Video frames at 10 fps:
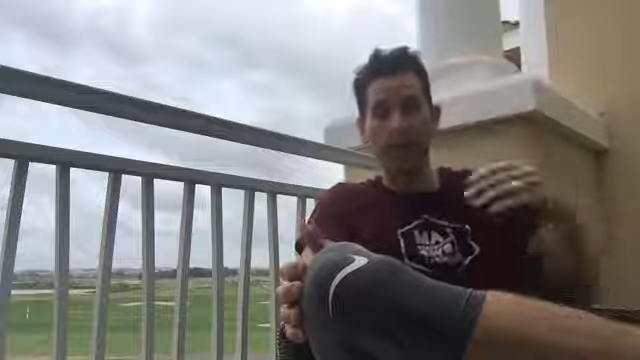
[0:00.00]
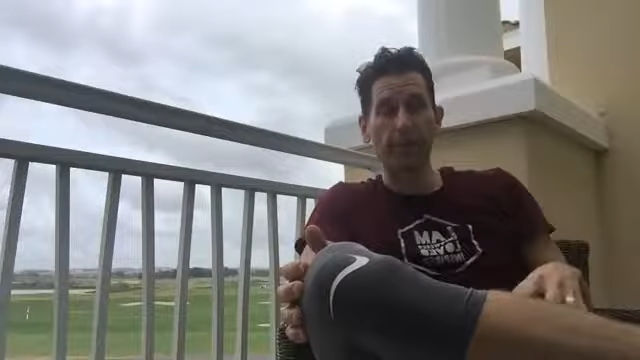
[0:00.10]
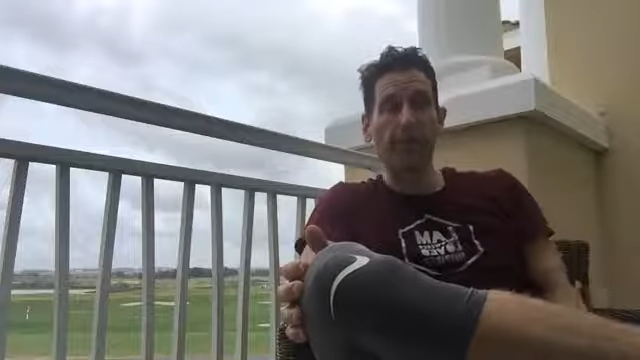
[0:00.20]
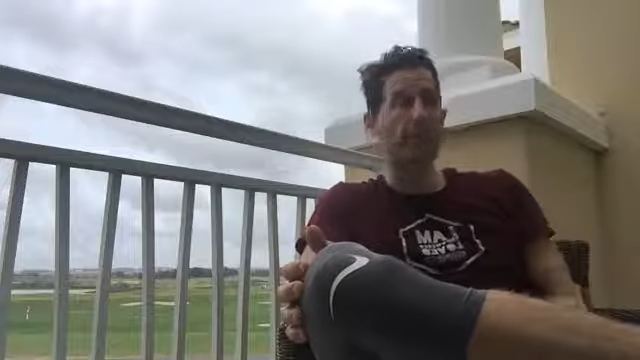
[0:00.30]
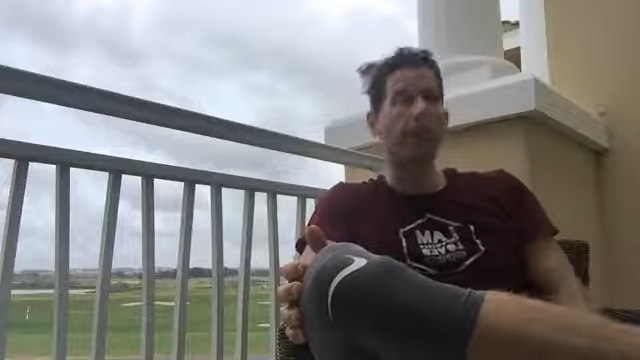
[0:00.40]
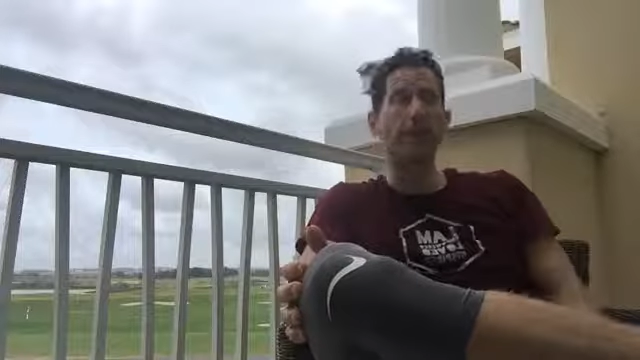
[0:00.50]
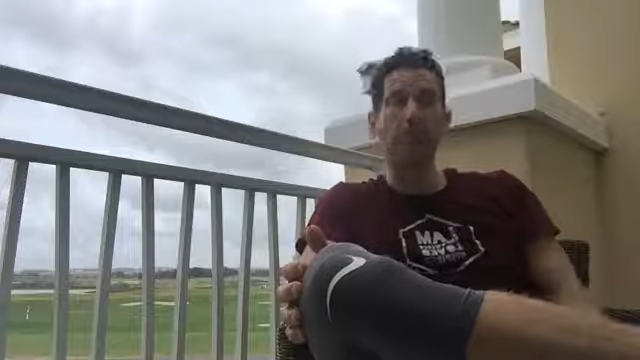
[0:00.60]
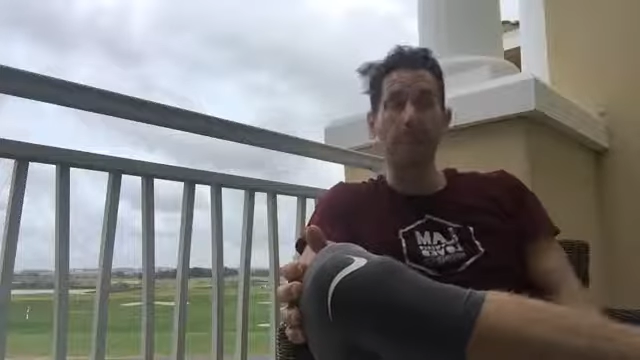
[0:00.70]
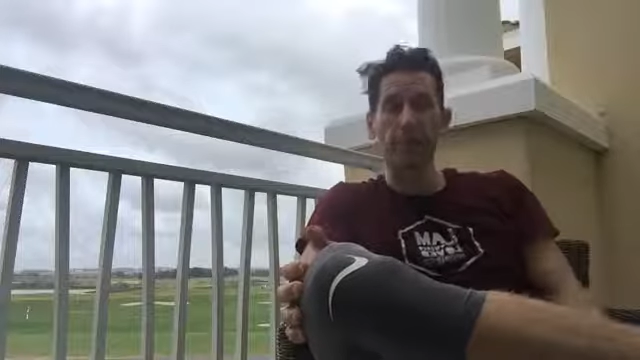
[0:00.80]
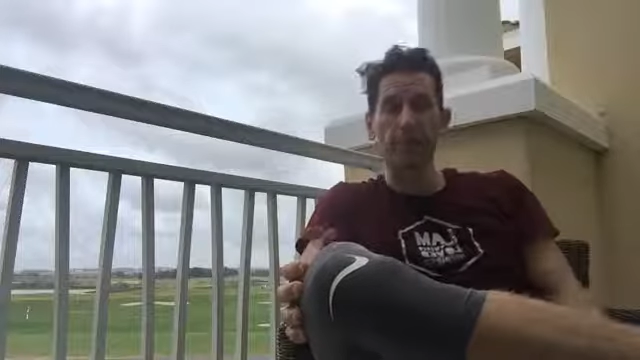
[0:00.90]
and they're flying
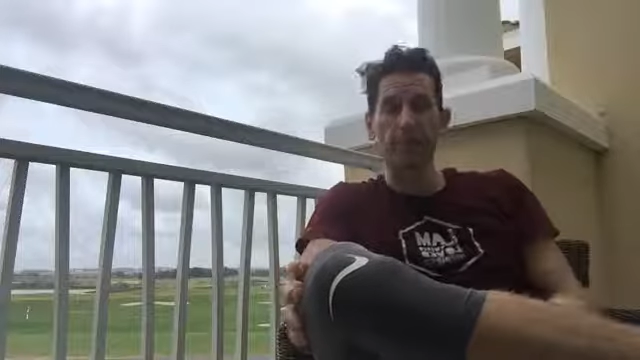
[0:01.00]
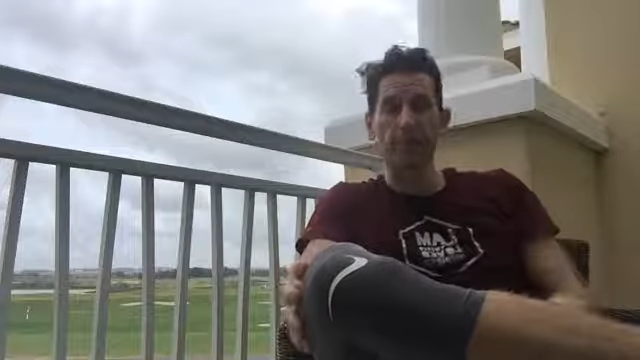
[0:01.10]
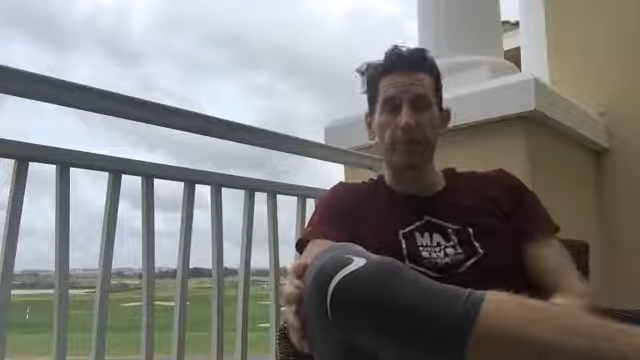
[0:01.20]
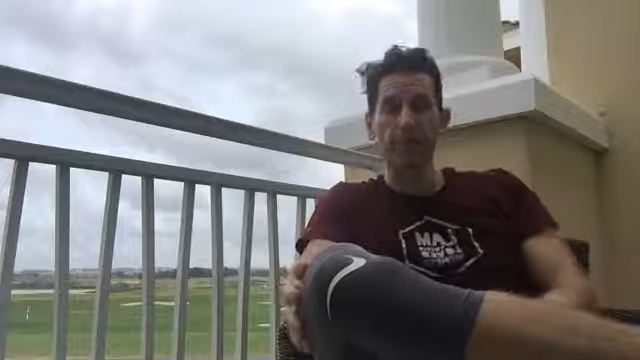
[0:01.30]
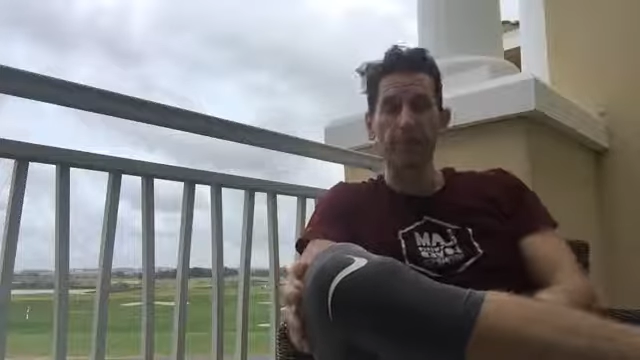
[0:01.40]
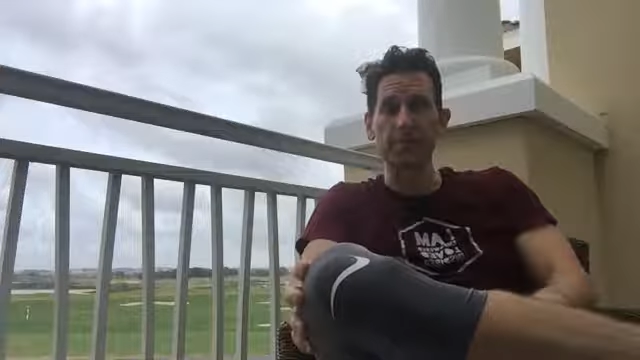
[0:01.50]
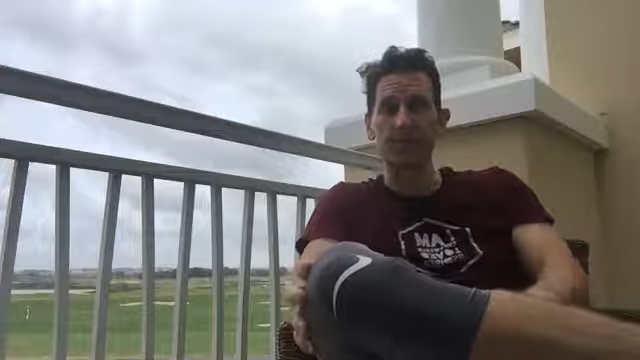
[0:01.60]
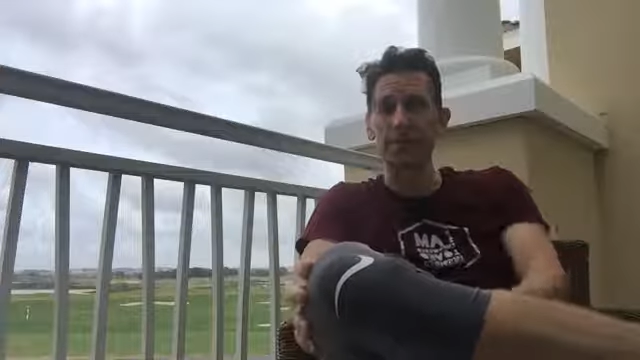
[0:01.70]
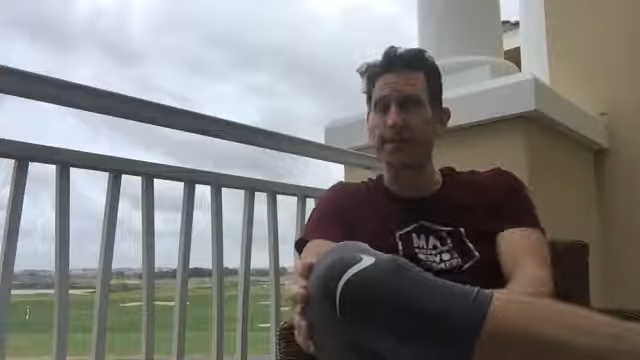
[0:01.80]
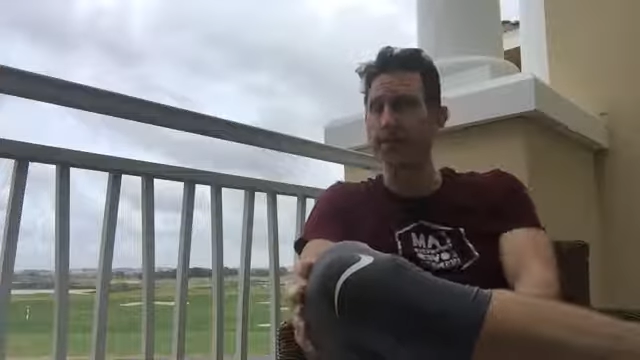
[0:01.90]
all over, so it's getting me
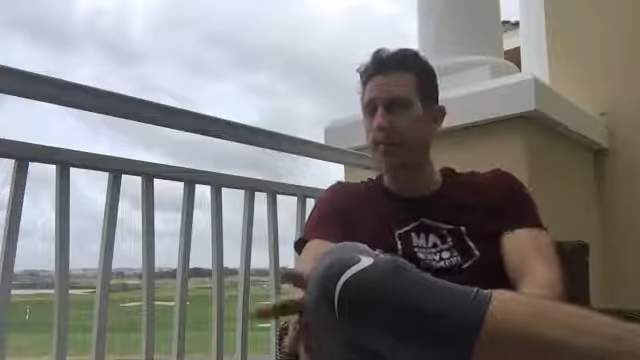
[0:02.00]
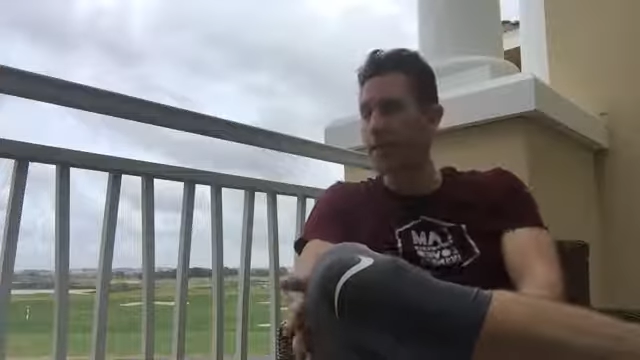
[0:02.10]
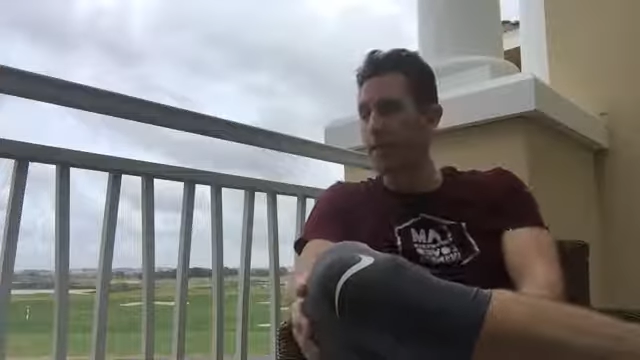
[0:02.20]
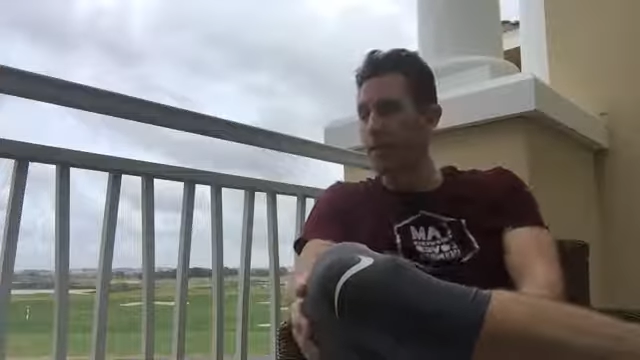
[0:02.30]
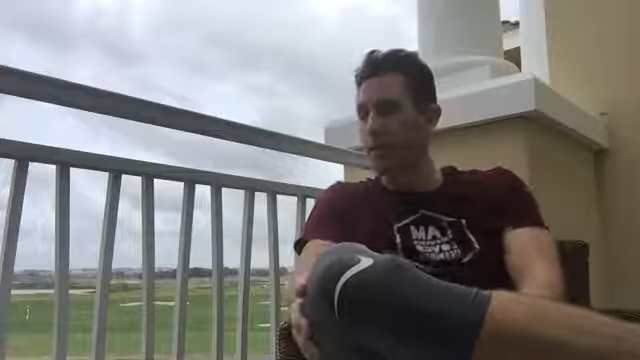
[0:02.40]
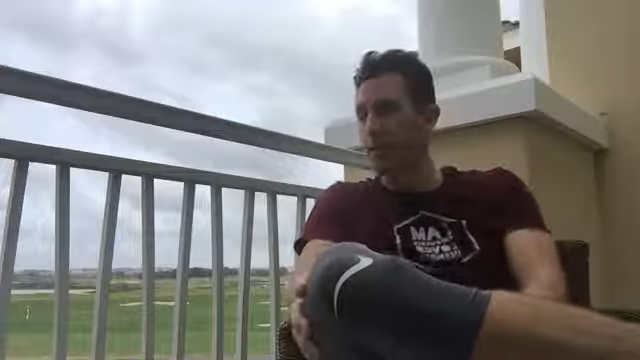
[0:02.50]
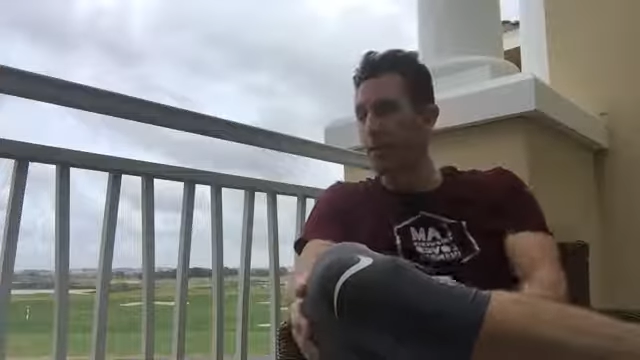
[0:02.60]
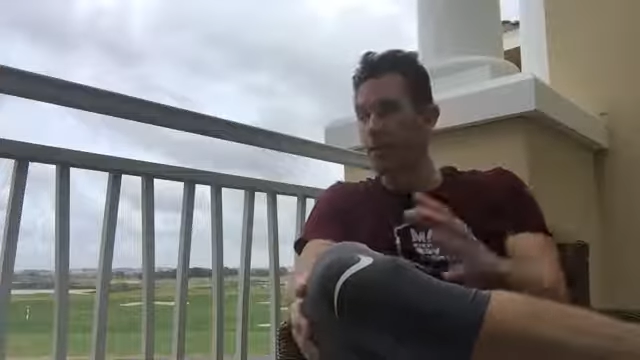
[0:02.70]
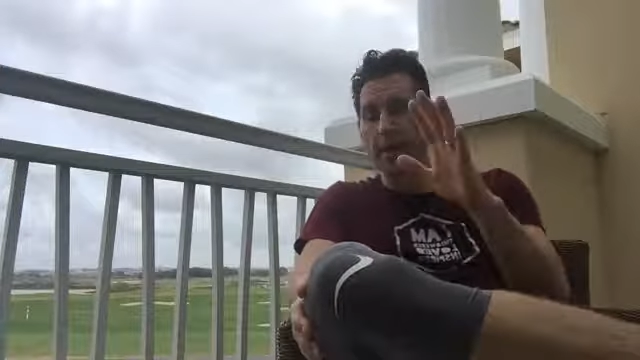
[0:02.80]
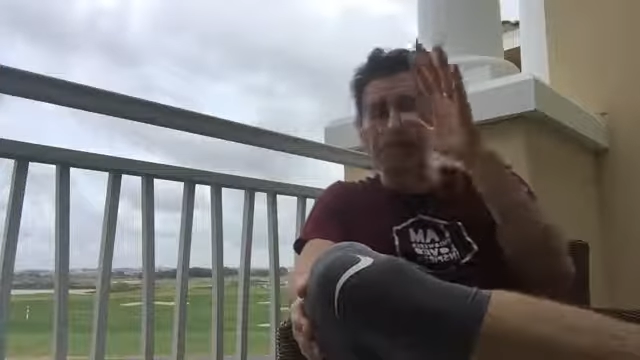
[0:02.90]
distracted.
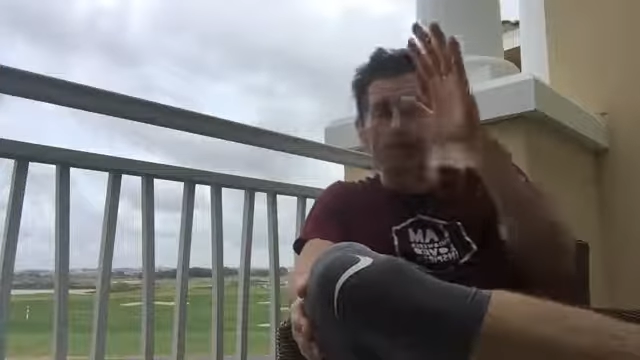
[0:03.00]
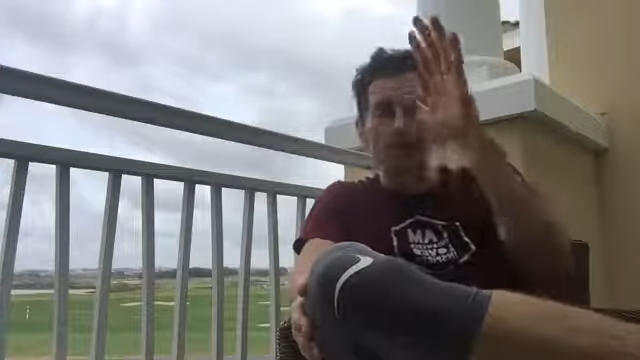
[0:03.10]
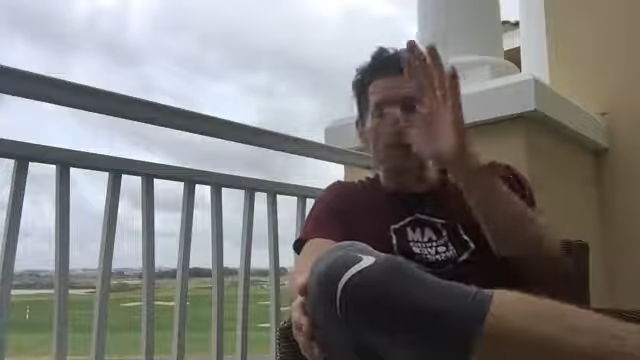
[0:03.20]
But anyways,